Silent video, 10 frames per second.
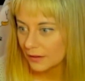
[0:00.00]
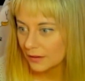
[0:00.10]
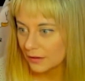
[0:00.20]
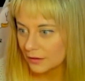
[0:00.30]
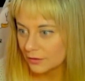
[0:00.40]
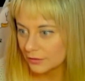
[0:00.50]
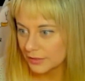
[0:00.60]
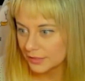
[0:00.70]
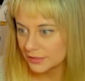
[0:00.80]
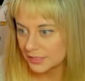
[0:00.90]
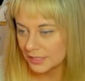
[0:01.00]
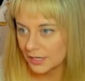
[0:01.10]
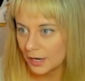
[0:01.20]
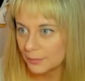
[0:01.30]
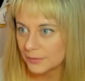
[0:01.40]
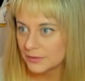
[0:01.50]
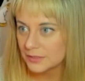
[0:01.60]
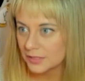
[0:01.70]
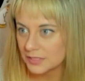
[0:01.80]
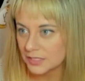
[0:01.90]
our girl here did get up, so
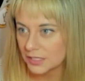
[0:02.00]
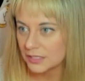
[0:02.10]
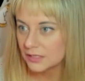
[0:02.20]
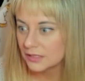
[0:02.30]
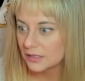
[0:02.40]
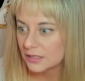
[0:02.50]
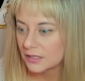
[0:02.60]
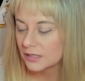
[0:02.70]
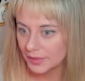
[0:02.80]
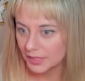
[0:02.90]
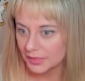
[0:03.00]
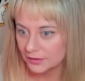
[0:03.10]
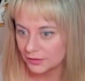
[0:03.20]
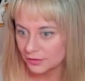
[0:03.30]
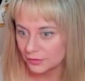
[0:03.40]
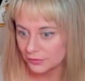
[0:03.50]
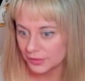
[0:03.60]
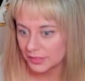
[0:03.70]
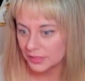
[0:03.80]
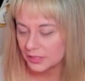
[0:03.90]
that's good. I need her over
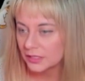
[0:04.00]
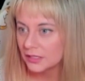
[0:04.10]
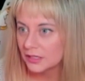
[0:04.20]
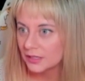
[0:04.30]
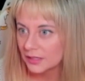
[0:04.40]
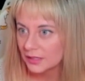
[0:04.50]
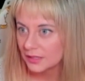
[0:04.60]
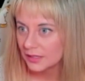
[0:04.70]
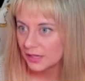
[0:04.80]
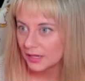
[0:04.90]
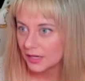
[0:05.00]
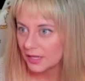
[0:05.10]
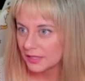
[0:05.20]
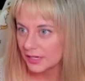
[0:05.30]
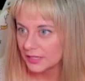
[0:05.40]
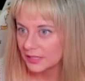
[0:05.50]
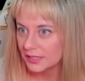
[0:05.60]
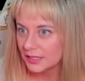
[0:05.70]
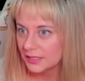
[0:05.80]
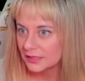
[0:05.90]
here. And then I
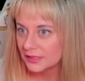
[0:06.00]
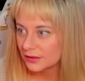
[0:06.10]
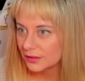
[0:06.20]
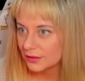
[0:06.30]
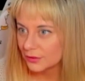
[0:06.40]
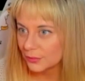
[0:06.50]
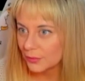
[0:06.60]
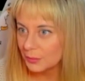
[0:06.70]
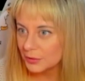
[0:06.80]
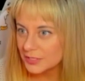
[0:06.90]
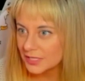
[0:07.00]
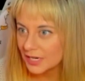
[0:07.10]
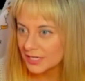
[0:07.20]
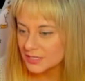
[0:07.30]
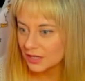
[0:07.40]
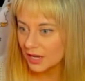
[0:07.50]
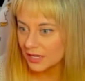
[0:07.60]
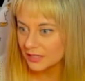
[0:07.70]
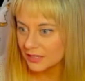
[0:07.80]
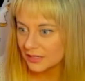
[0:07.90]
need the one person that has a
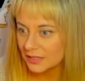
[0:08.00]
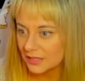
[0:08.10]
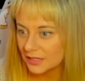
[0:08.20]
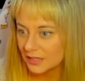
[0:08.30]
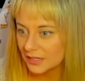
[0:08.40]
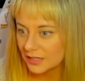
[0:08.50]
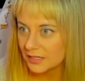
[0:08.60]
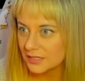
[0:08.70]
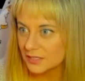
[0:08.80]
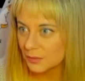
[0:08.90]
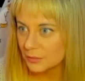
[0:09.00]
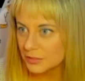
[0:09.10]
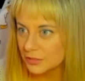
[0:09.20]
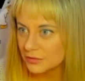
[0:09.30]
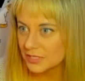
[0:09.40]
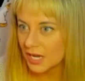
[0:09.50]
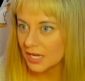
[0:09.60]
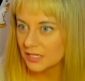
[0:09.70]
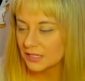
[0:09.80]
gun is the one person who's not.